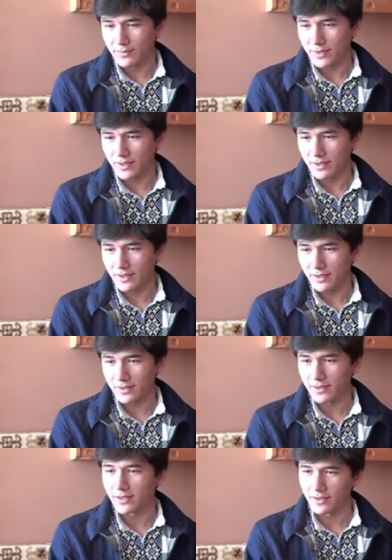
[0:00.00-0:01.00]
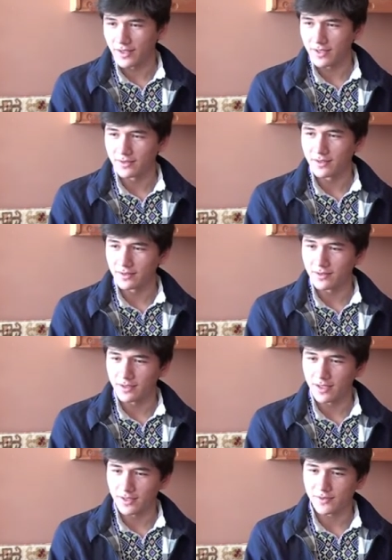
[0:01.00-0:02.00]
But then the
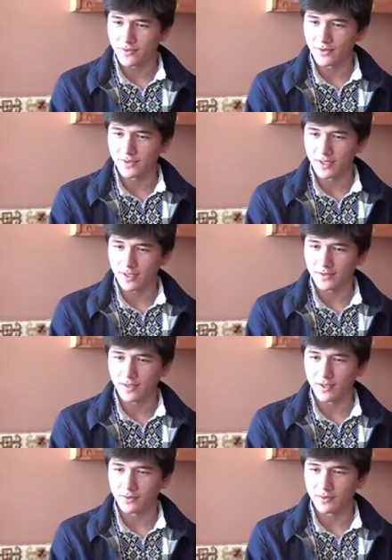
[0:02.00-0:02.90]
next few seconds,